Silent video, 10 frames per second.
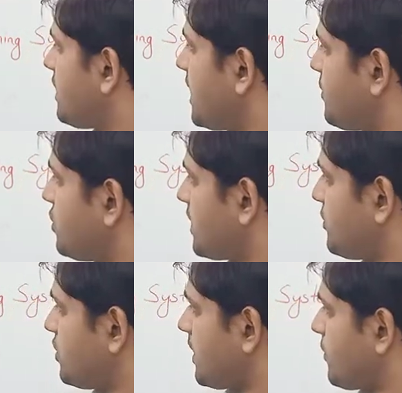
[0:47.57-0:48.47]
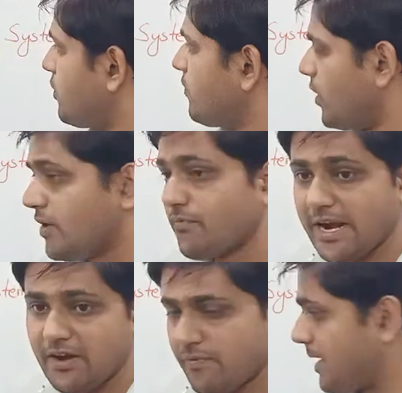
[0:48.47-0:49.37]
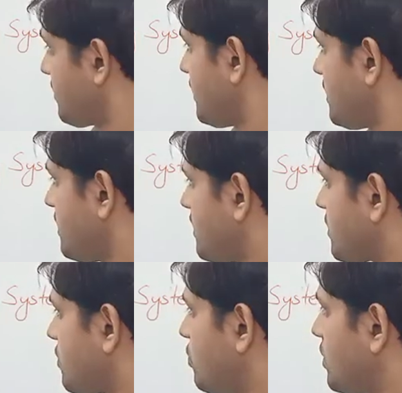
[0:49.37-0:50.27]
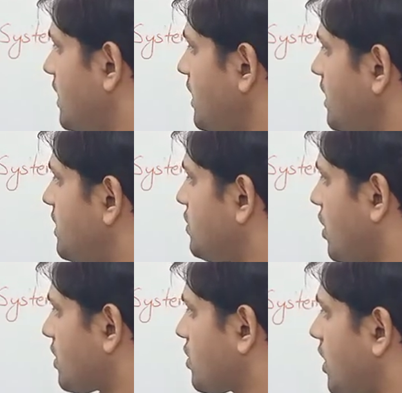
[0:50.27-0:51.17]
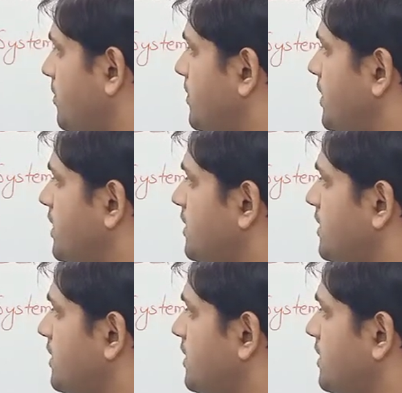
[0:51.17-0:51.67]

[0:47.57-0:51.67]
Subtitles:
www World Wide Web, google.com.